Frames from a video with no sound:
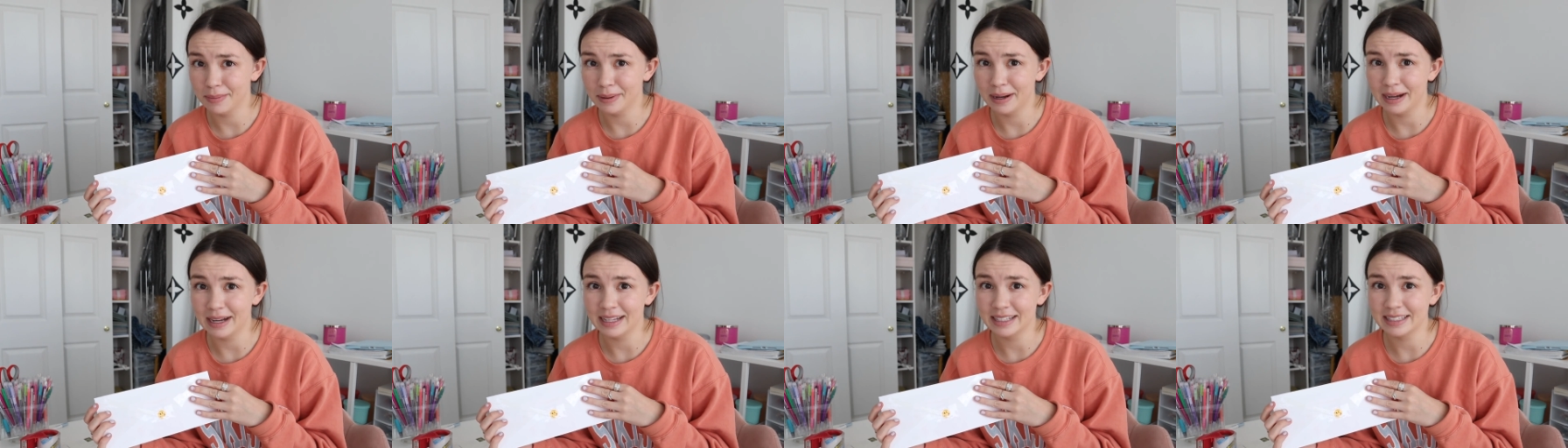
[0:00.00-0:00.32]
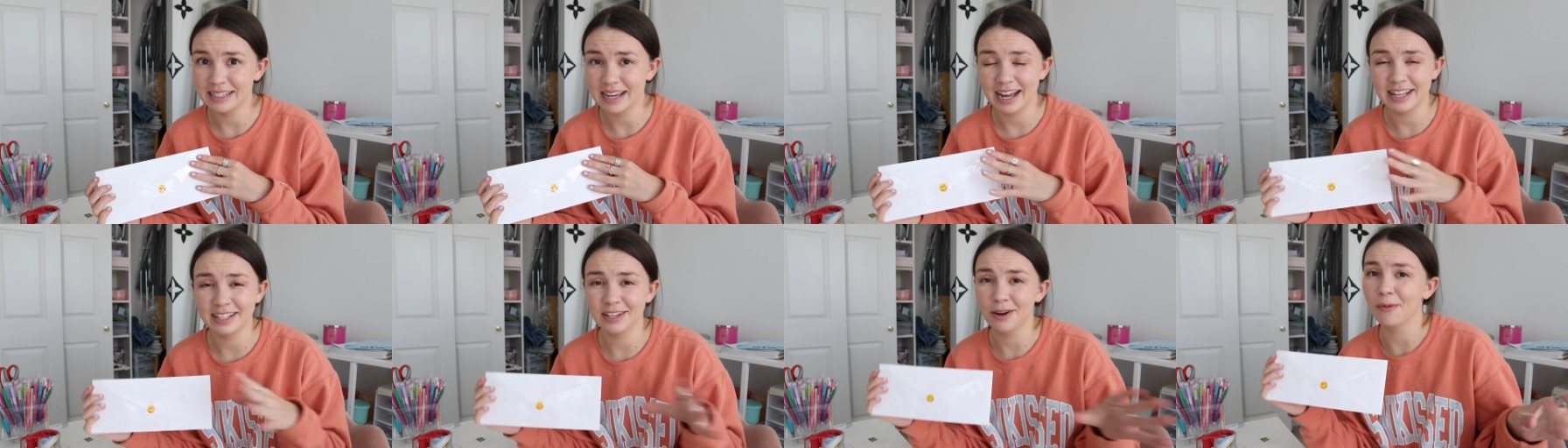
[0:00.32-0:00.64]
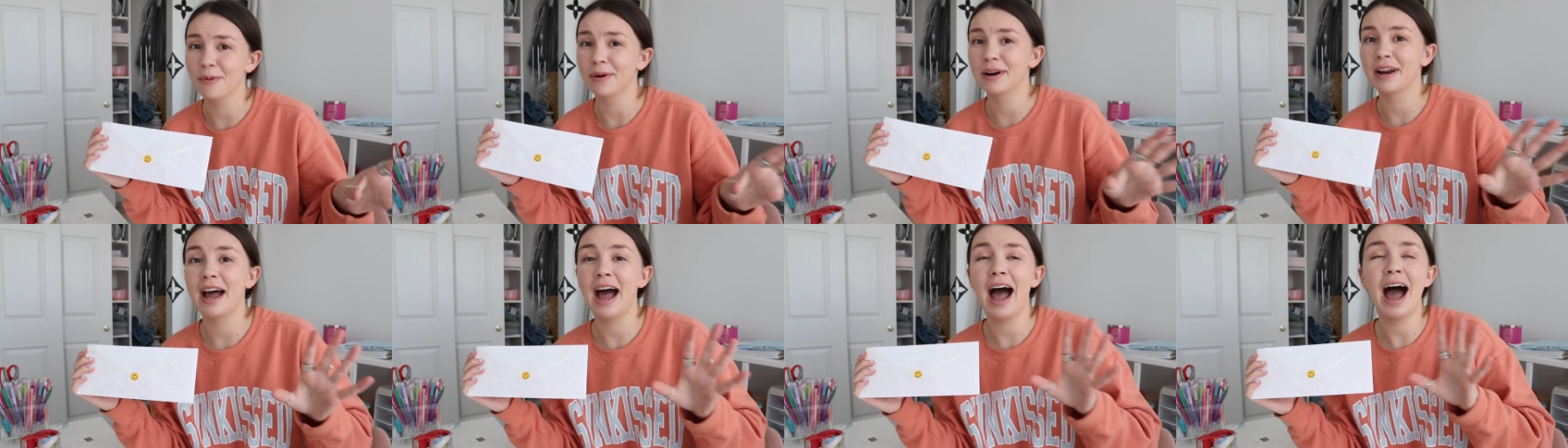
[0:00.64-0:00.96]
but I
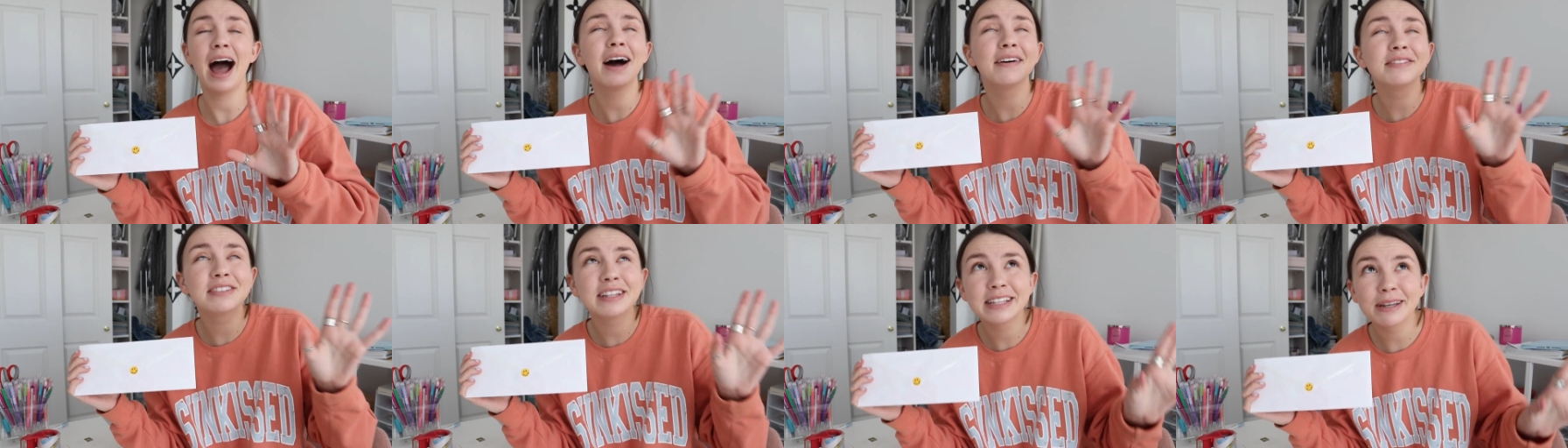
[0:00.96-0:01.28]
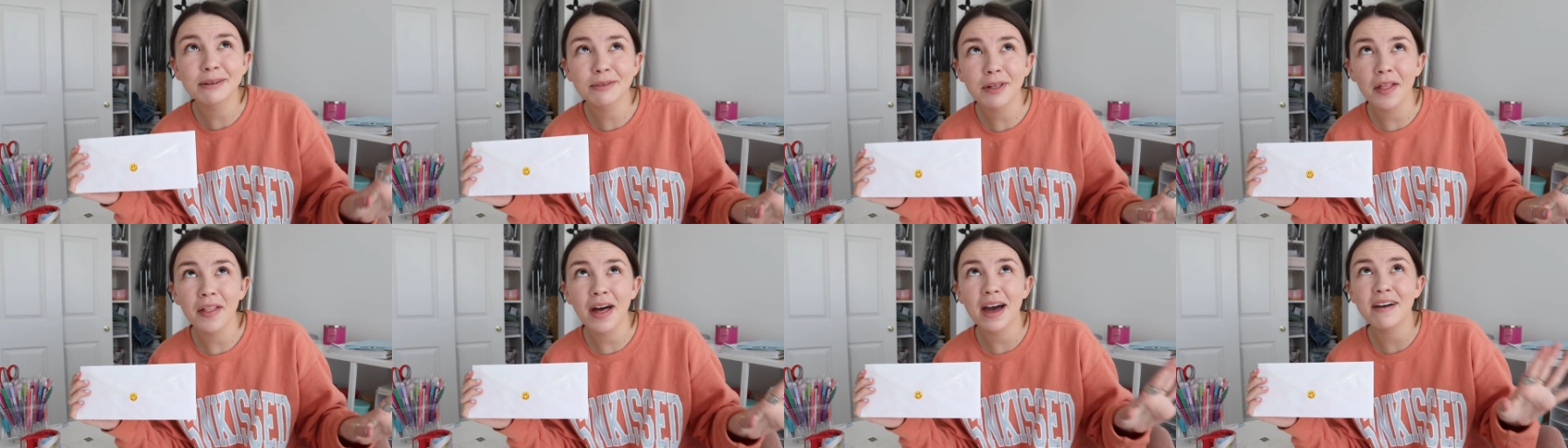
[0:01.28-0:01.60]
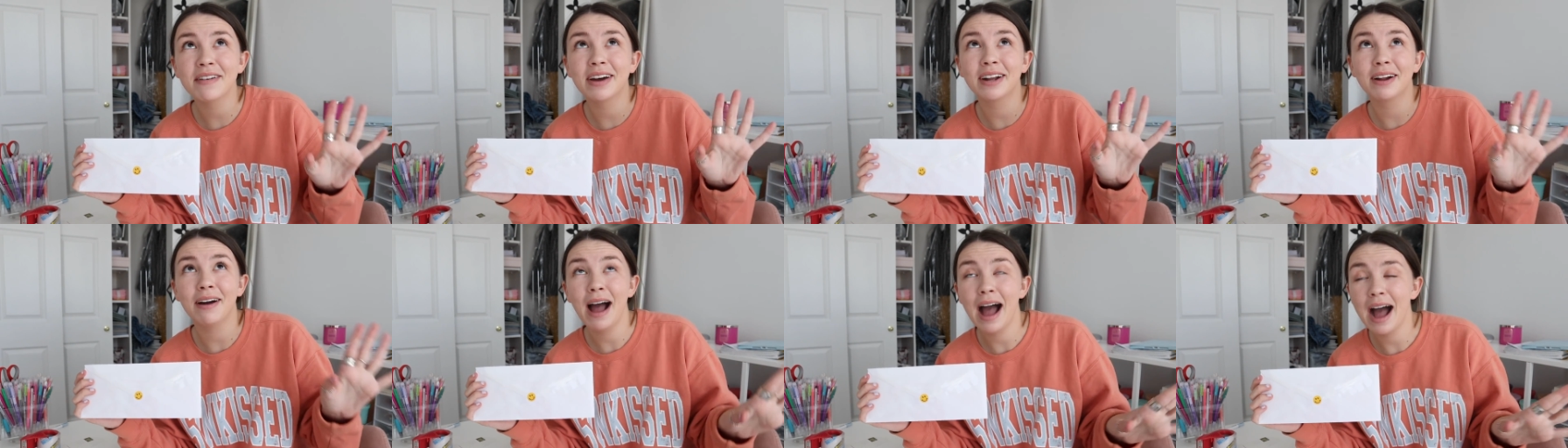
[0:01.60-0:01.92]
don't wanna have to deal with all that
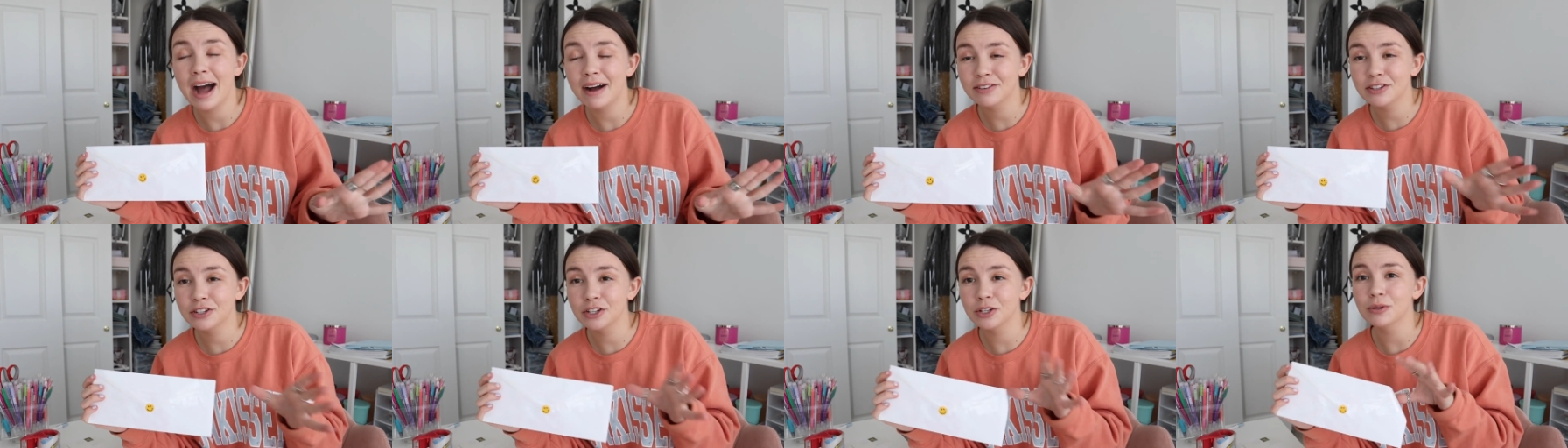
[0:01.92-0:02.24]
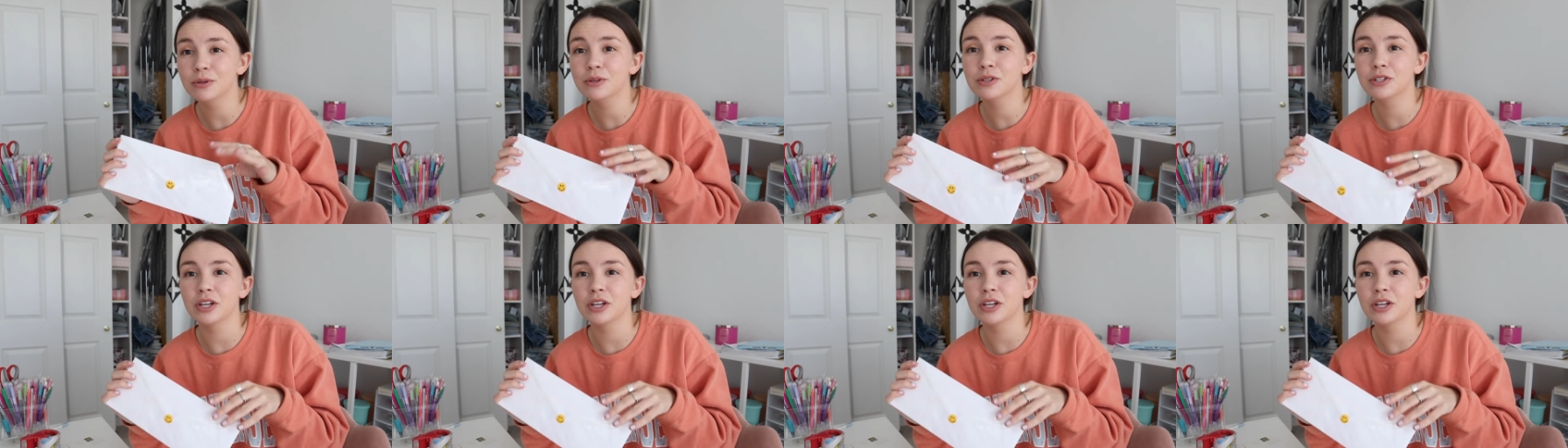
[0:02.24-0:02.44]
if I don't have to.